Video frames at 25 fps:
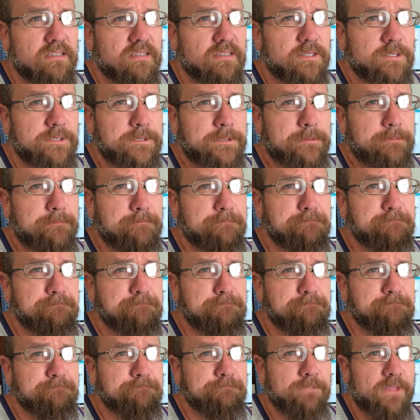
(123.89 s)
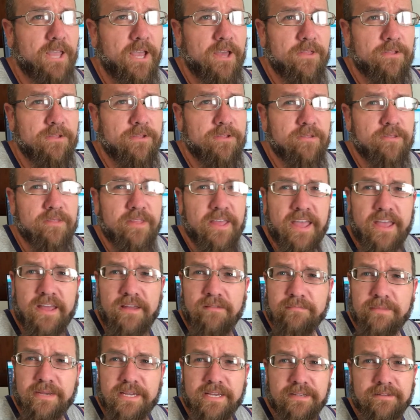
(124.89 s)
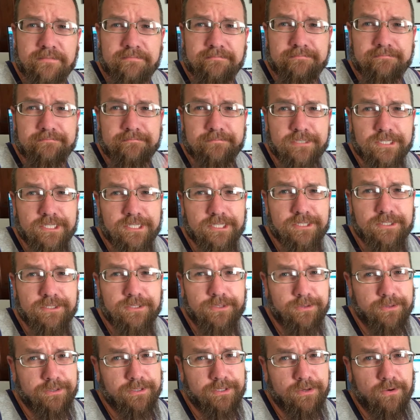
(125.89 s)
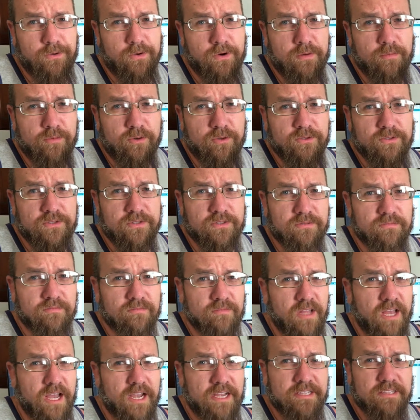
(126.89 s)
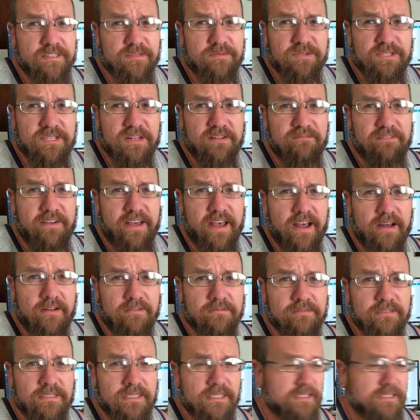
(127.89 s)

Um, other than that, man, just doing the normals, knocking some stuff out.